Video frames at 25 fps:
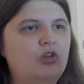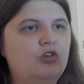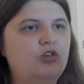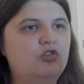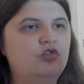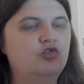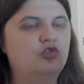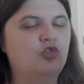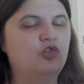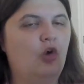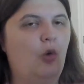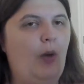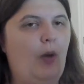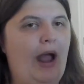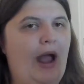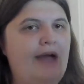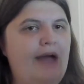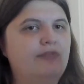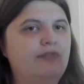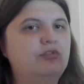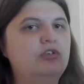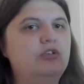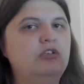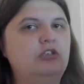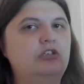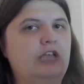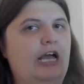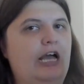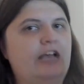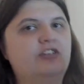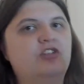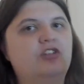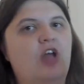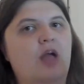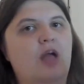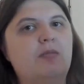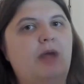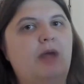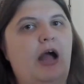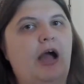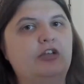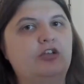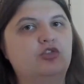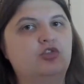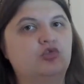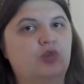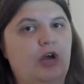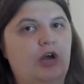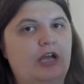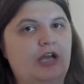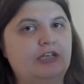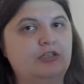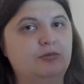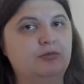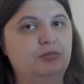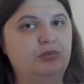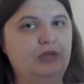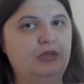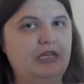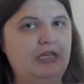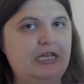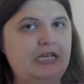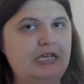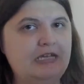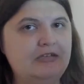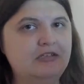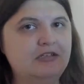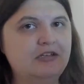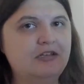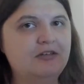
So after the last time I tried to play it,